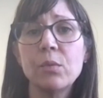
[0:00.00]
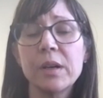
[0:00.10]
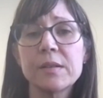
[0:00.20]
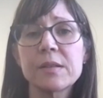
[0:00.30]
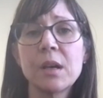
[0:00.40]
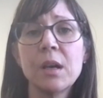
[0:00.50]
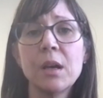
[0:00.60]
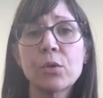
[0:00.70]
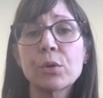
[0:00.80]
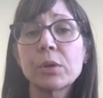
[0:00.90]
was
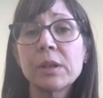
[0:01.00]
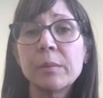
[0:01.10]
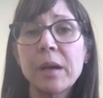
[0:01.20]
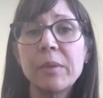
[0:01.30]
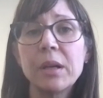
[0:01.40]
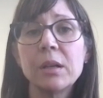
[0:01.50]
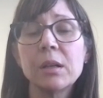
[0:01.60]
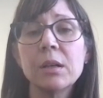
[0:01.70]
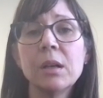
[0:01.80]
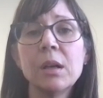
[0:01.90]
cruel, in my opinion.